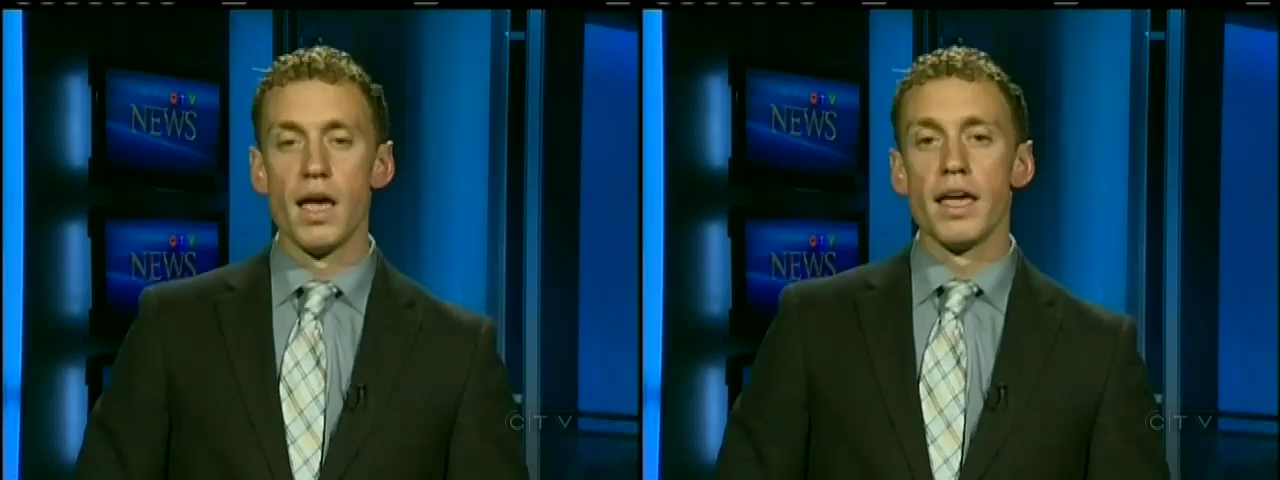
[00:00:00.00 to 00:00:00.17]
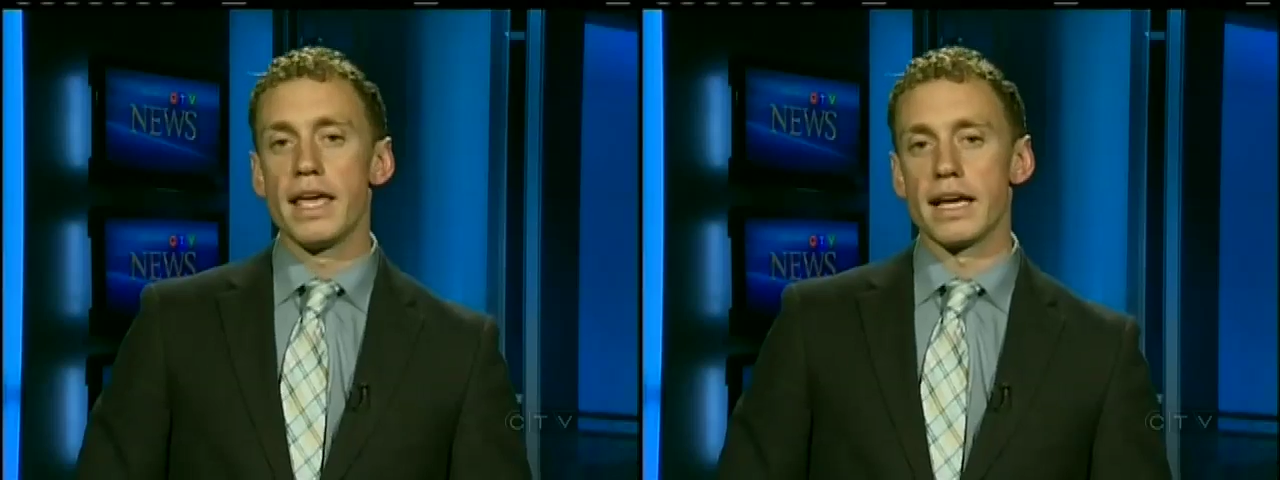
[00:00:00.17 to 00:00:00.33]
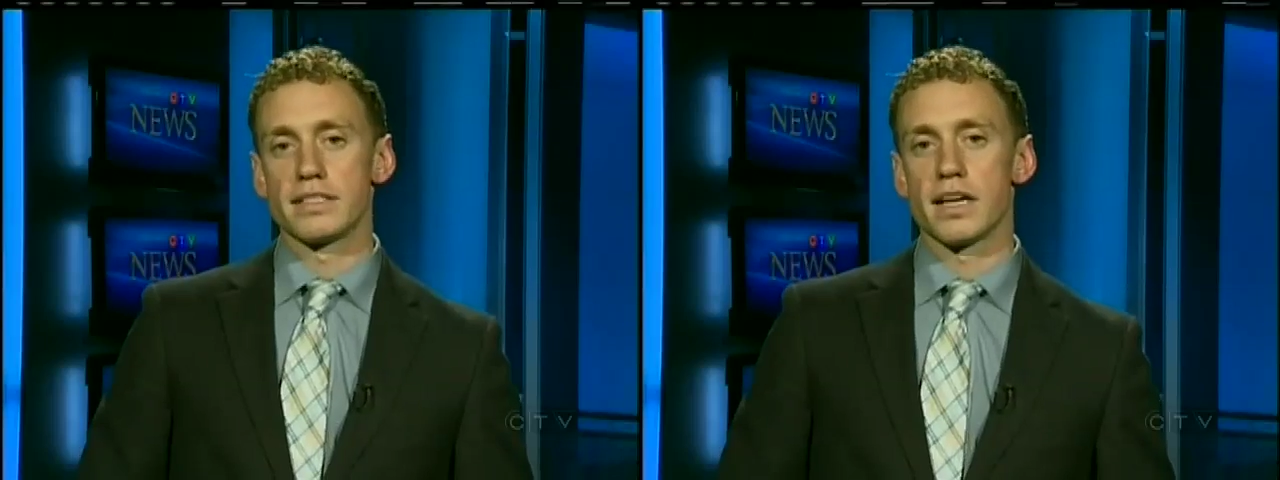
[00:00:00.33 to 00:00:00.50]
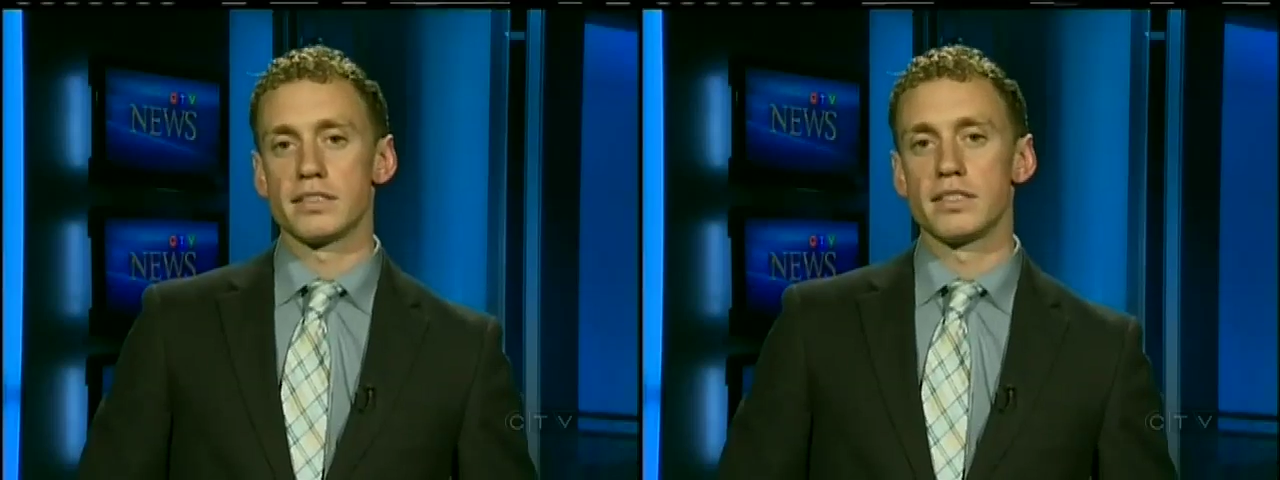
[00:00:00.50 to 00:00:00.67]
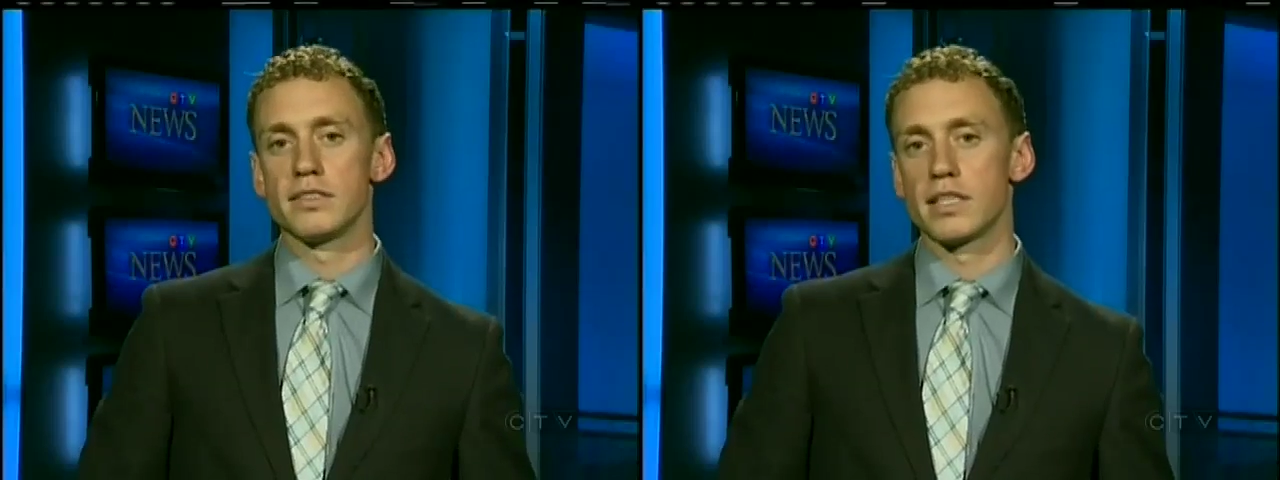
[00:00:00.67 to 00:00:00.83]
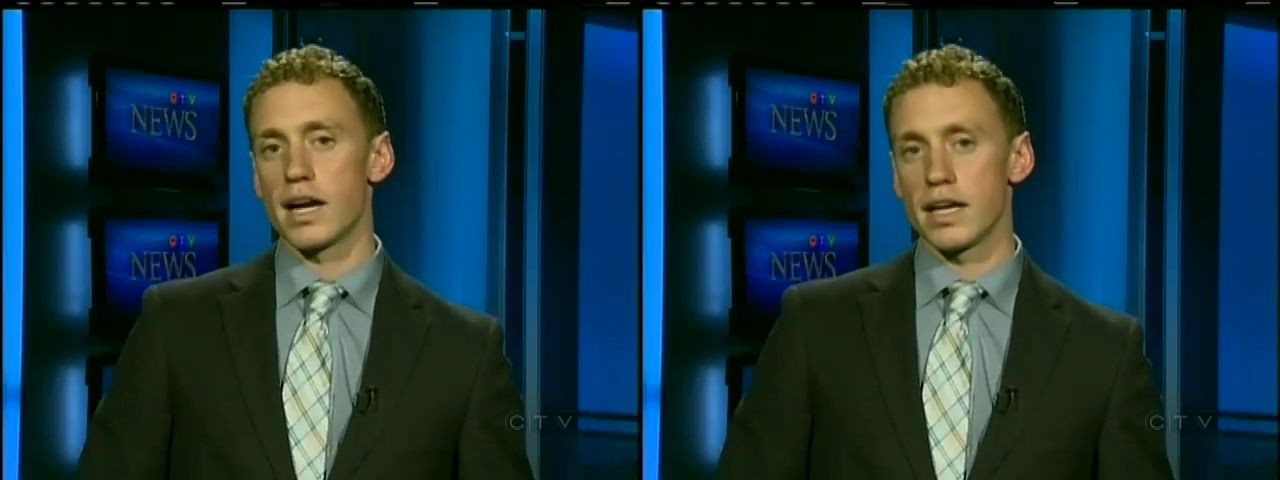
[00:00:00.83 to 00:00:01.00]
Yes,
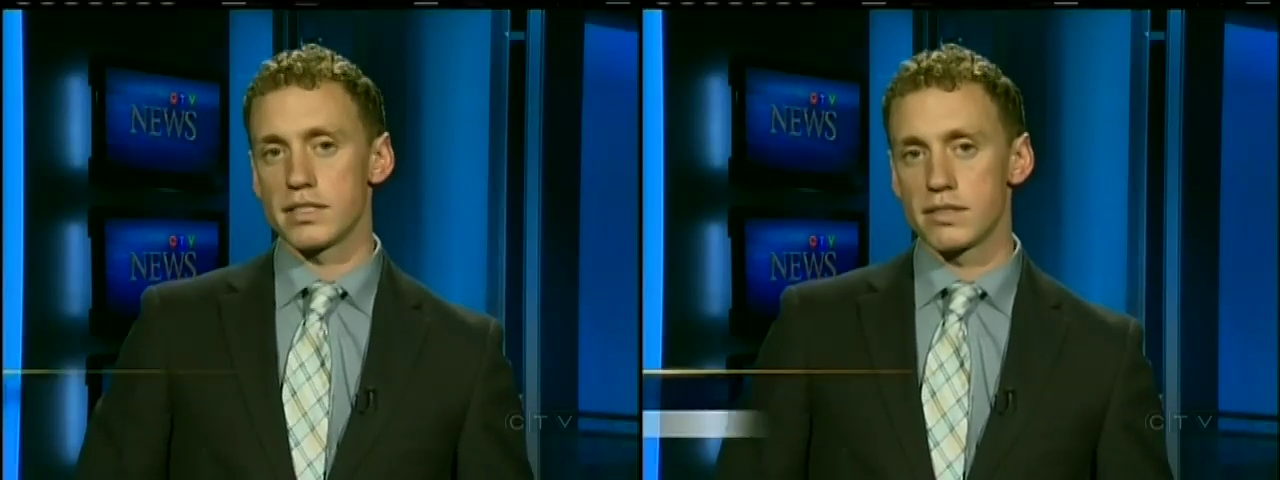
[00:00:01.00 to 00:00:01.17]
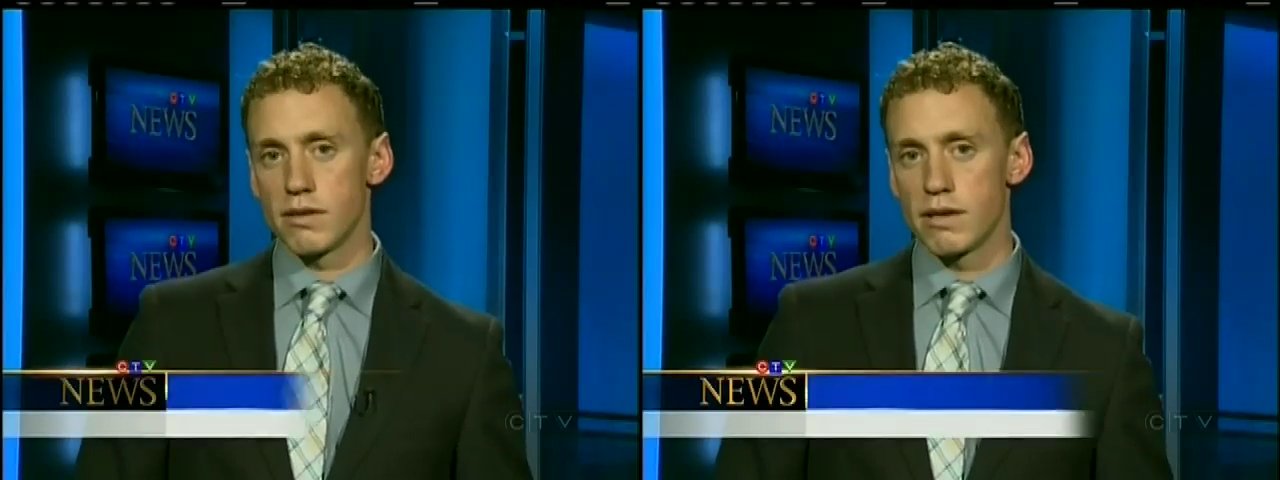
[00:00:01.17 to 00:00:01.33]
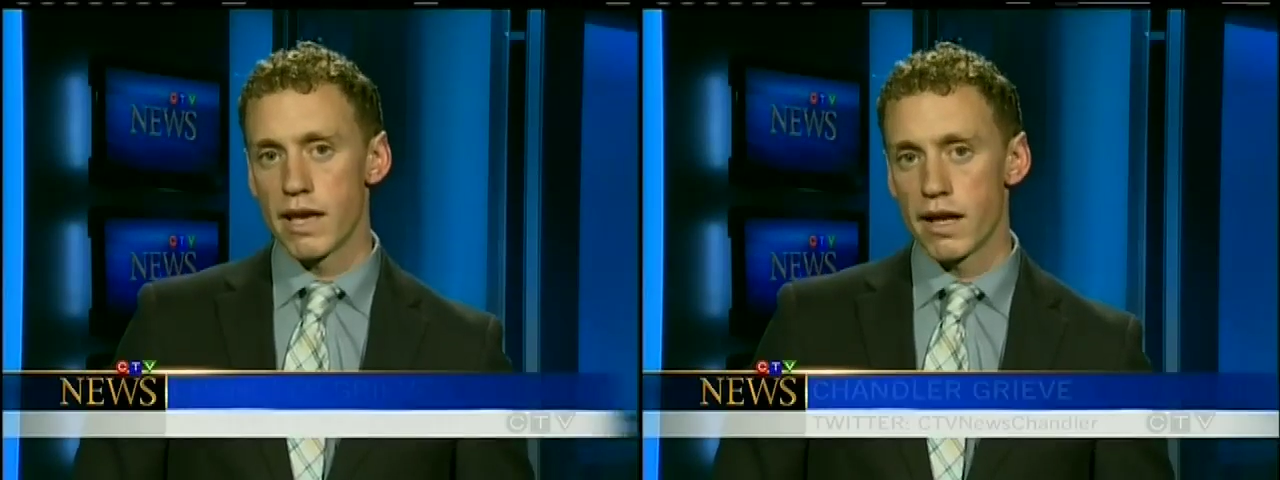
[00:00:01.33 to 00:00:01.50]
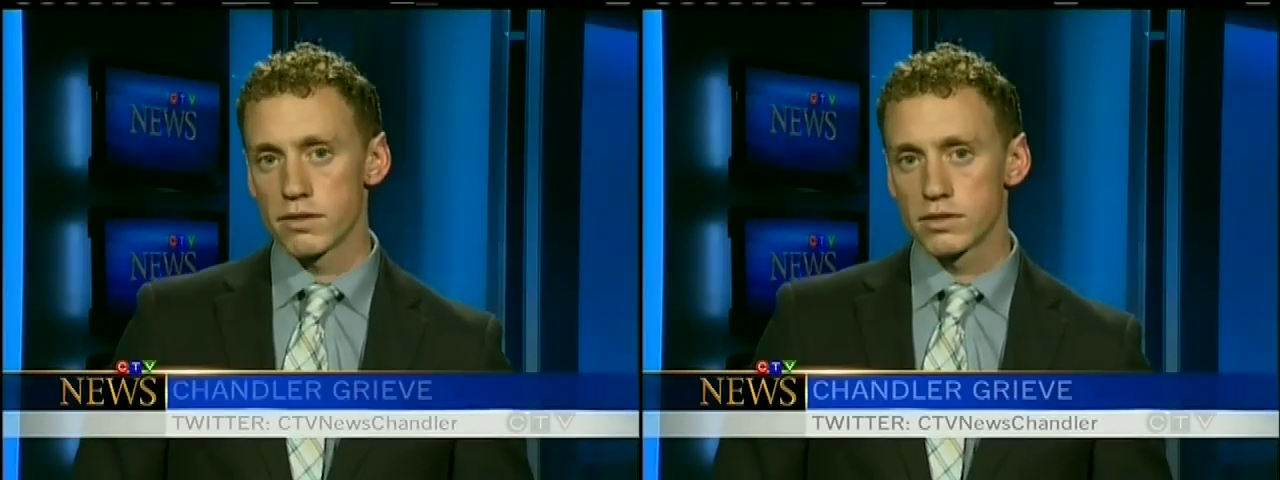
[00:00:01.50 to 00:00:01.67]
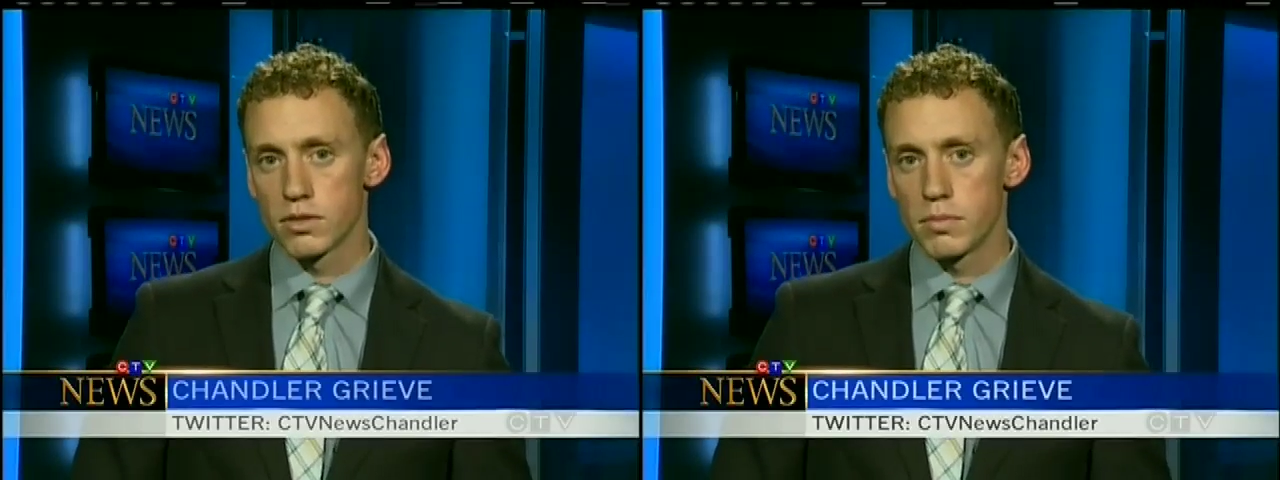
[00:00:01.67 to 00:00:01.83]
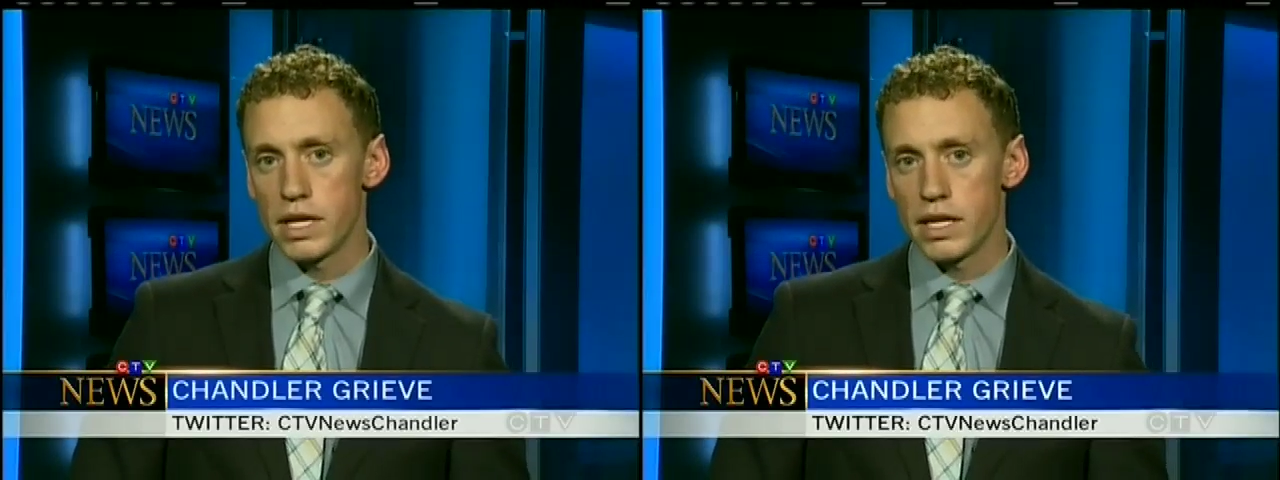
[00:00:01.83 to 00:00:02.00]
Hudson, tonight's City
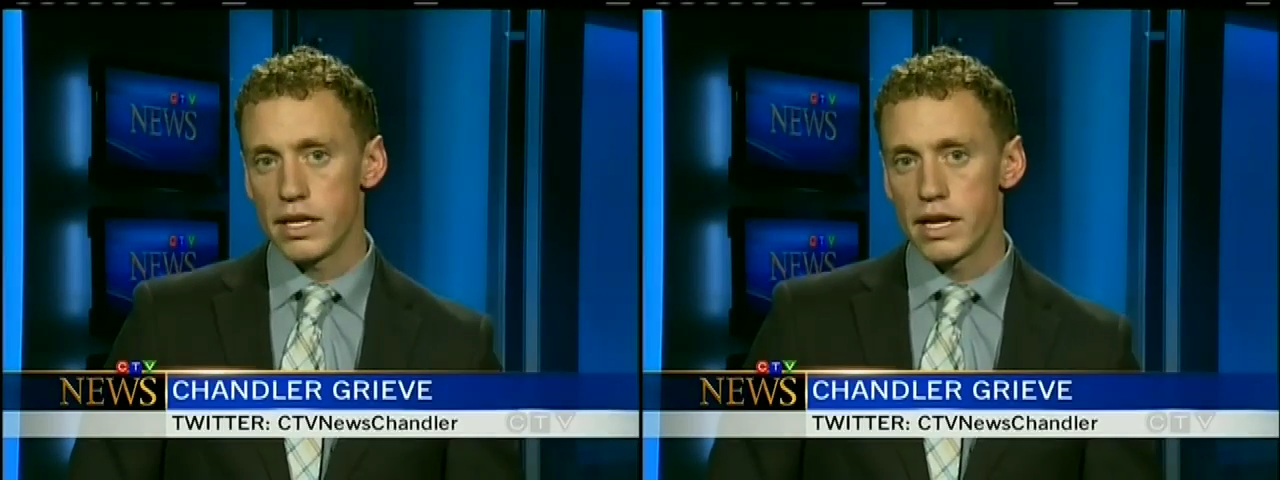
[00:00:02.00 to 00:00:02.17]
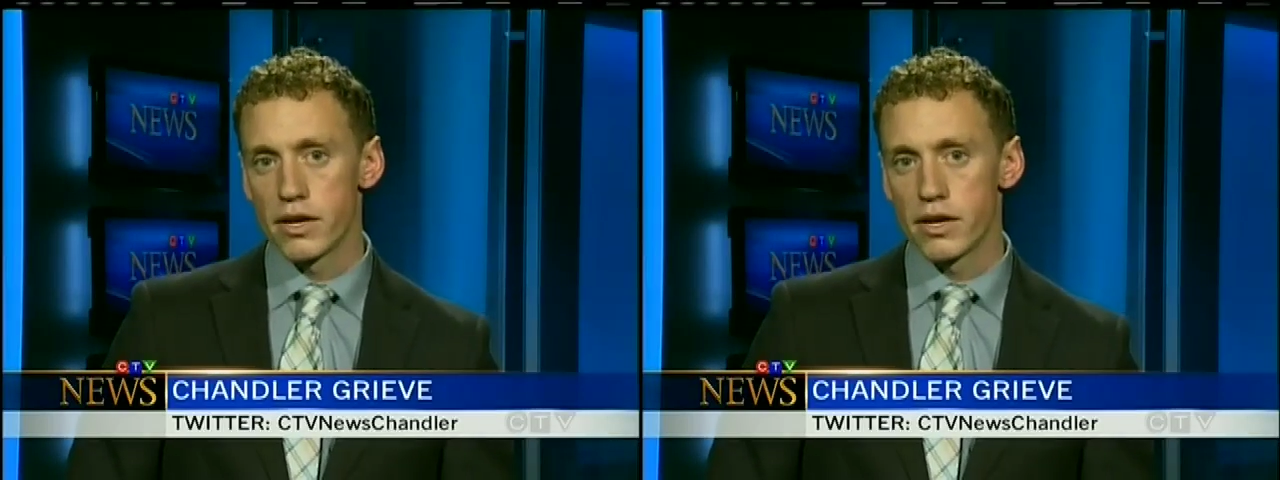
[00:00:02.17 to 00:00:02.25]
Council meeting